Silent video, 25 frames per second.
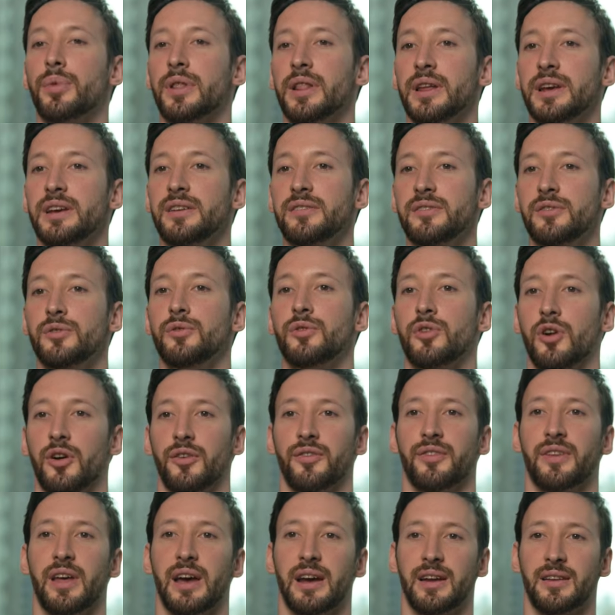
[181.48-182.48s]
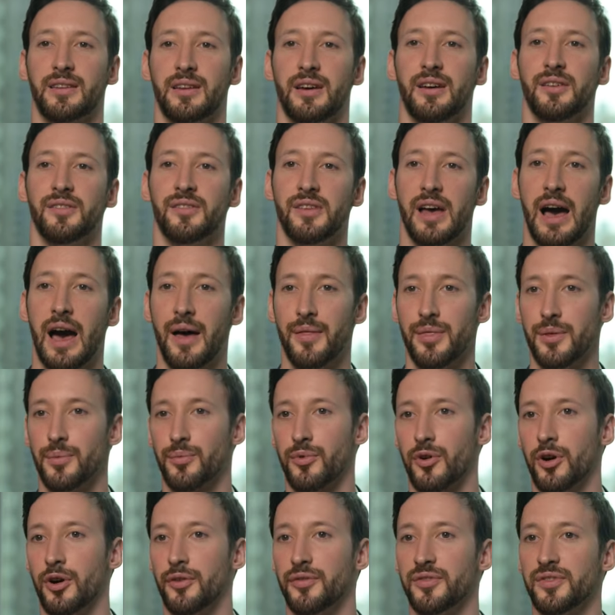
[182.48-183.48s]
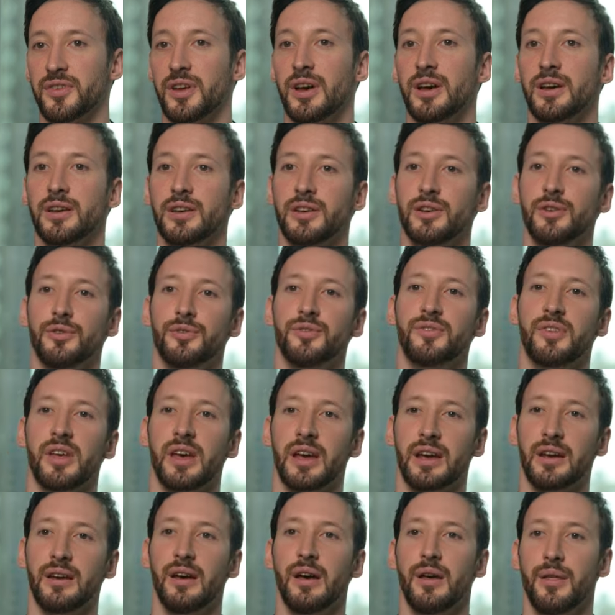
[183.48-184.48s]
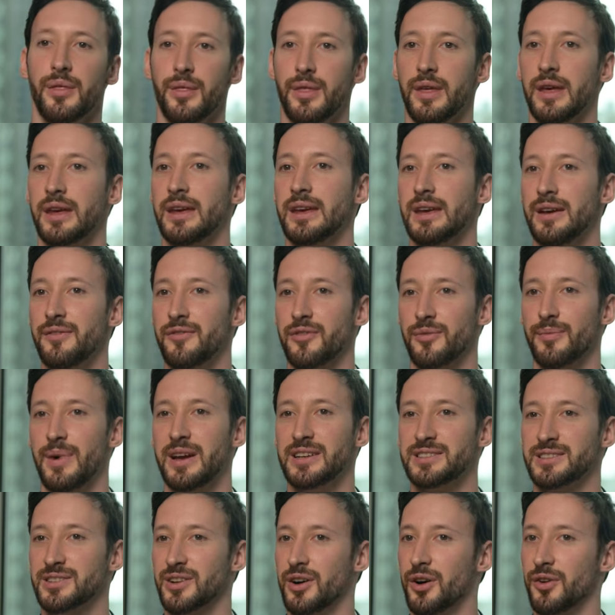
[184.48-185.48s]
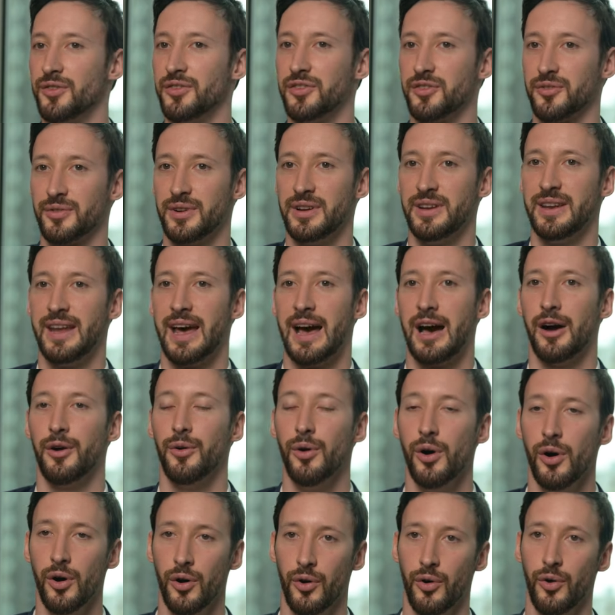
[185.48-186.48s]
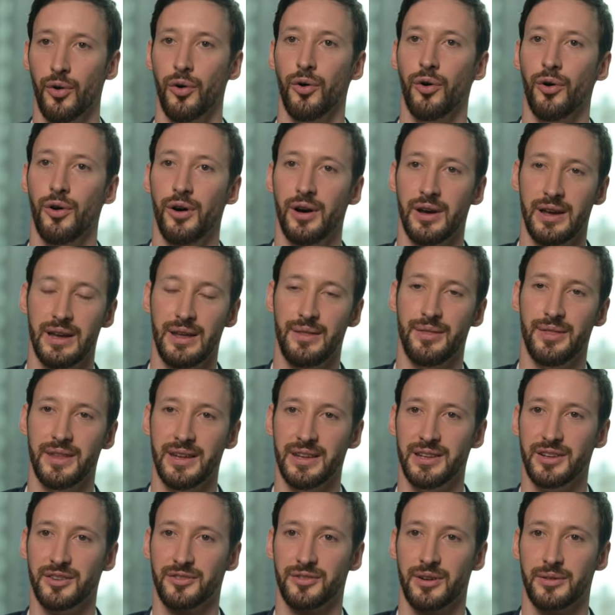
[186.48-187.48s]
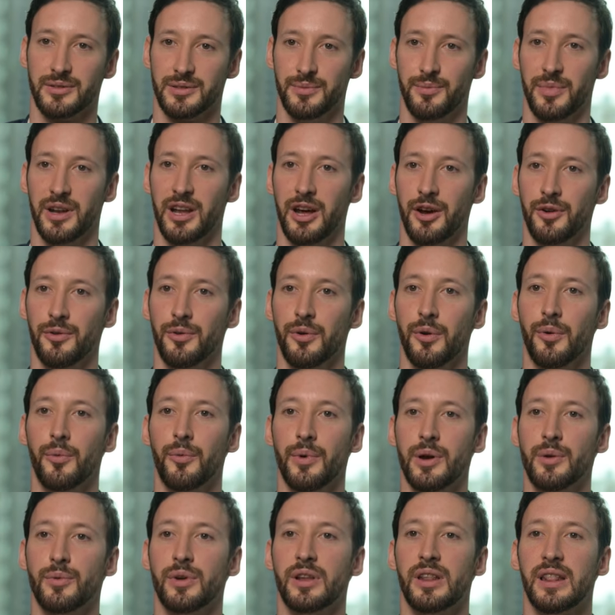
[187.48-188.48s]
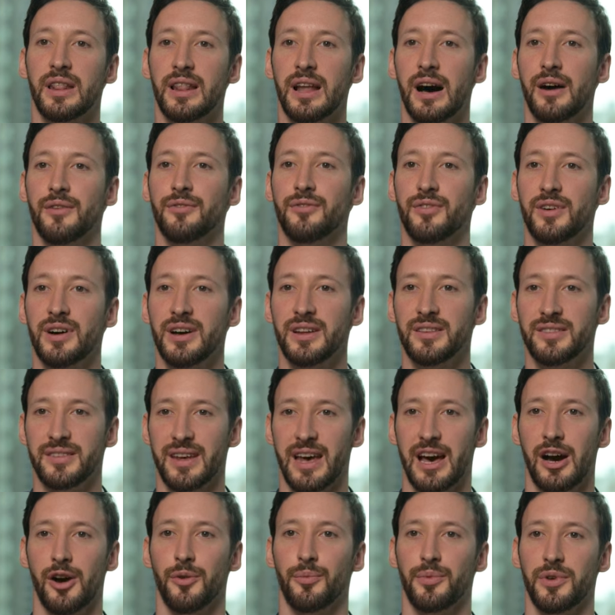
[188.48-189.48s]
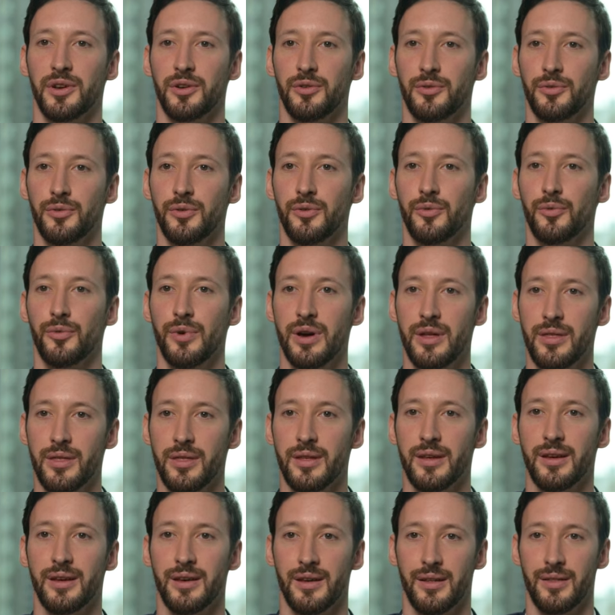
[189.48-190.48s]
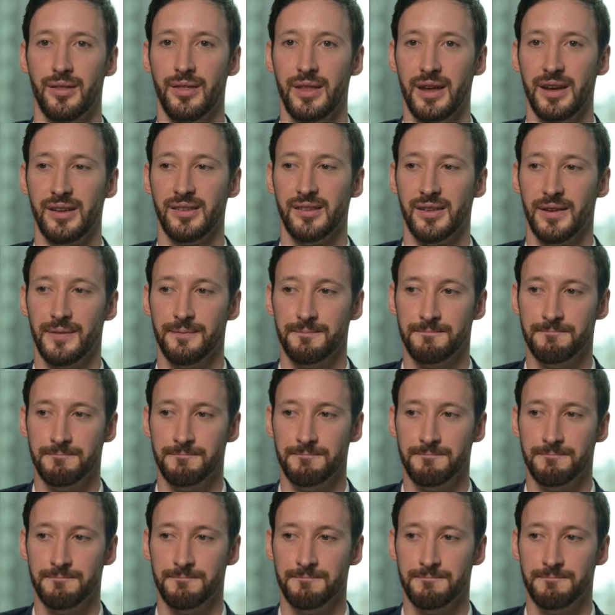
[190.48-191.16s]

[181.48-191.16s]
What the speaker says: please do contact us at the Profs using the information on screen now or in the description below. We would love to help you with these.